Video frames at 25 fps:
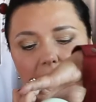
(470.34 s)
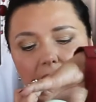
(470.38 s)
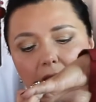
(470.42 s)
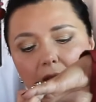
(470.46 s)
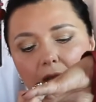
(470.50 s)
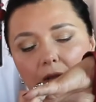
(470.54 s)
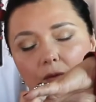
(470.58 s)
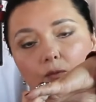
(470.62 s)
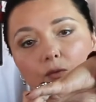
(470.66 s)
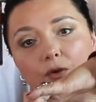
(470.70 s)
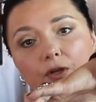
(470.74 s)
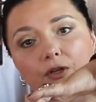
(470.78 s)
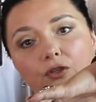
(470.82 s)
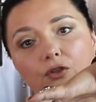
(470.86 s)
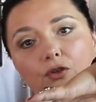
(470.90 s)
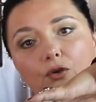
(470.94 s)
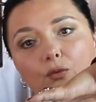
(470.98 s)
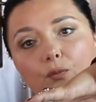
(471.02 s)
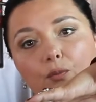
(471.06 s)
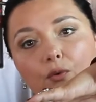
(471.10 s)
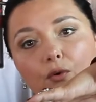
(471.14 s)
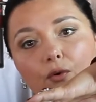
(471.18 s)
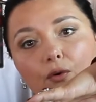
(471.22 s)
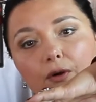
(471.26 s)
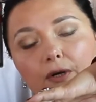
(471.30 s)
And when you
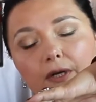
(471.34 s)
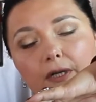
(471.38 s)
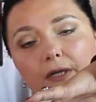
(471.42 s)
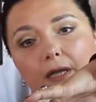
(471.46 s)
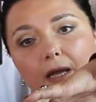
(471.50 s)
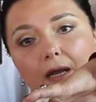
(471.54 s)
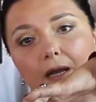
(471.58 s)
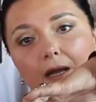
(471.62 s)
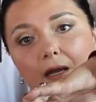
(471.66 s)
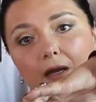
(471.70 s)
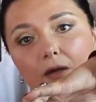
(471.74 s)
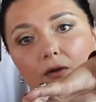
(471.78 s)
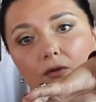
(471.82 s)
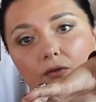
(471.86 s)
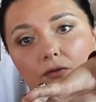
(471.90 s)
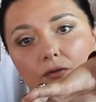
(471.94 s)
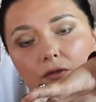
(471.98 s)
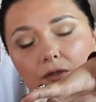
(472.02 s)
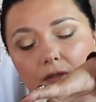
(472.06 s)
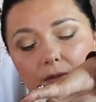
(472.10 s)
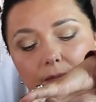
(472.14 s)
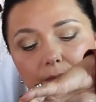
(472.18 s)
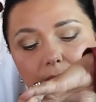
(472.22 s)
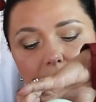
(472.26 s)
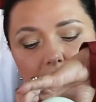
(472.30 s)
pour it
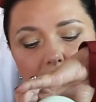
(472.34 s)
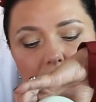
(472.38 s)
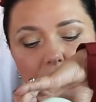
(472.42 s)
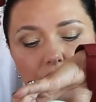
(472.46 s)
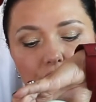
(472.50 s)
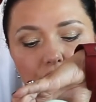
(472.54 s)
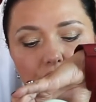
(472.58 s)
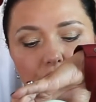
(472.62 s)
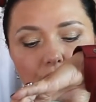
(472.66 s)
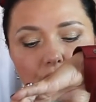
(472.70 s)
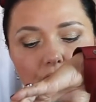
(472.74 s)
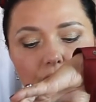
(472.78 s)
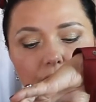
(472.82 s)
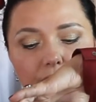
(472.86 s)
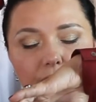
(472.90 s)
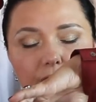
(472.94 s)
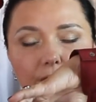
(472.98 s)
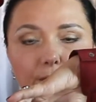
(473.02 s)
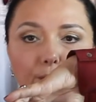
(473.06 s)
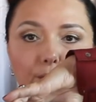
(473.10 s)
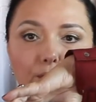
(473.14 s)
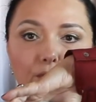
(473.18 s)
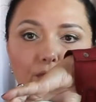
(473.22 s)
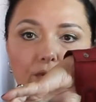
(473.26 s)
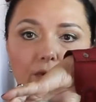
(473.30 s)
out, make sure
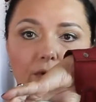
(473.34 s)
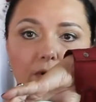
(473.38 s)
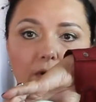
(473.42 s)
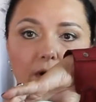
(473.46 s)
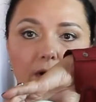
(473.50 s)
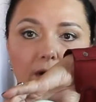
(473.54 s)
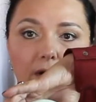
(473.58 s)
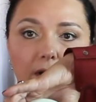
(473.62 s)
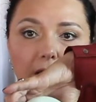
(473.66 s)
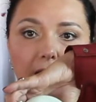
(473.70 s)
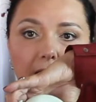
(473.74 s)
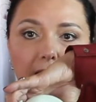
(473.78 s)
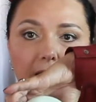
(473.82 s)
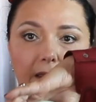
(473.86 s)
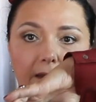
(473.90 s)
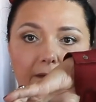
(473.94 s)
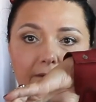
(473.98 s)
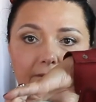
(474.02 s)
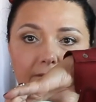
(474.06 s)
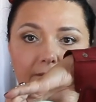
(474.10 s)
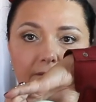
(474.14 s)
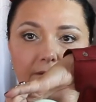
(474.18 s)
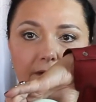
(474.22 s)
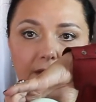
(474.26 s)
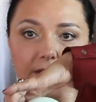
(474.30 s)
you pour
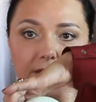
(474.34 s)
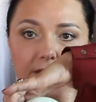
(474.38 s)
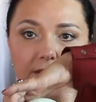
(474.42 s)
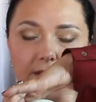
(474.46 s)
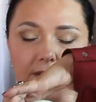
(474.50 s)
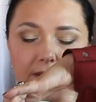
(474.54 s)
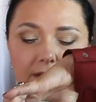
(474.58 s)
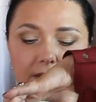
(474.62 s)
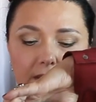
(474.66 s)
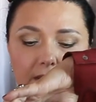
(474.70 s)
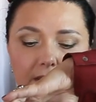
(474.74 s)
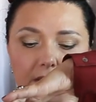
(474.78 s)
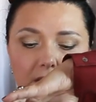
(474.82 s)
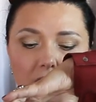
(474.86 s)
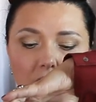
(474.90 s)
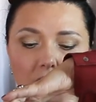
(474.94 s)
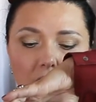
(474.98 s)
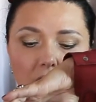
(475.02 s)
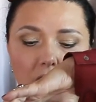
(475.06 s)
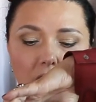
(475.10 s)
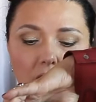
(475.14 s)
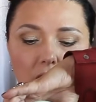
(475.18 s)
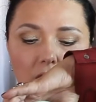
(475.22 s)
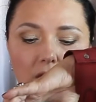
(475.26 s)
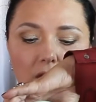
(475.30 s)
every
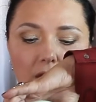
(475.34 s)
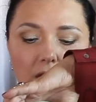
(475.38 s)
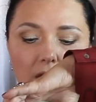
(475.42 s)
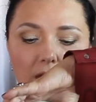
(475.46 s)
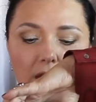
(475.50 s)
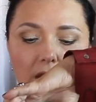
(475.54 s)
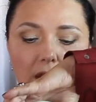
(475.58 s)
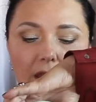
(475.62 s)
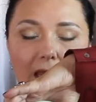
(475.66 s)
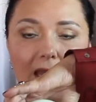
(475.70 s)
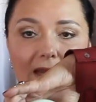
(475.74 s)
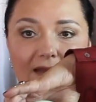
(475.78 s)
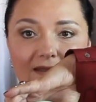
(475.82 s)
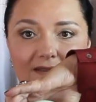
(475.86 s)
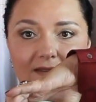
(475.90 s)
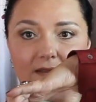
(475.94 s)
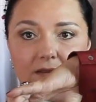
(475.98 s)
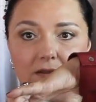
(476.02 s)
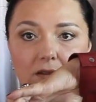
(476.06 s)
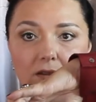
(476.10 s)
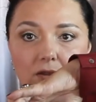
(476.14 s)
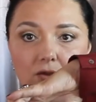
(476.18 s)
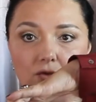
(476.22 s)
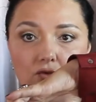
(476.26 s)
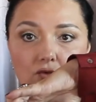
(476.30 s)
single
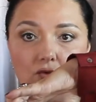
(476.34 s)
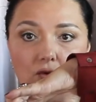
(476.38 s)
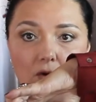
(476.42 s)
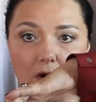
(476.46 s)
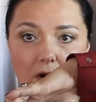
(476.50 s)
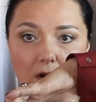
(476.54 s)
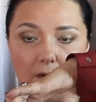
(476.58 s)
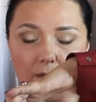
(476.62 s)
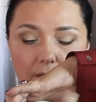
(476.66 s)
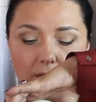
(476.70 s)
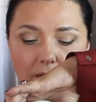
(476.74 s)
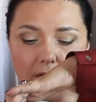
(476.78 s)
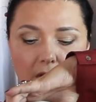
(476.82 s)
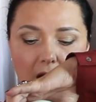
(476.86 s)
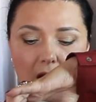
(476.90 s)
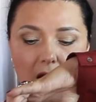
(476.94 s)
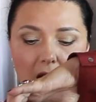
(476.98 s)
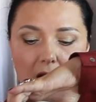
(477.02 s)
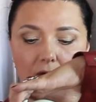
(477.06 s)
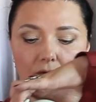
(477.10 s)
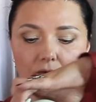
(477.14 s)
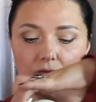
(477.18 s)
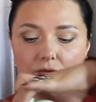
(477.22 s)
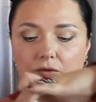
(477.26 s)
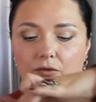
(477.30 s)
last drop
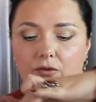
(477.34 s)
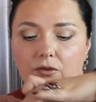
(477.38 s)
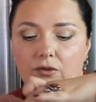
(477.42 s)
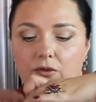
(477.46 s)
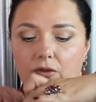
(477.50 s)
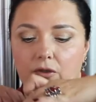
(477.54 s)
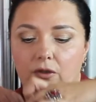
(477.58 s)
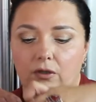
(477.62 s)
out.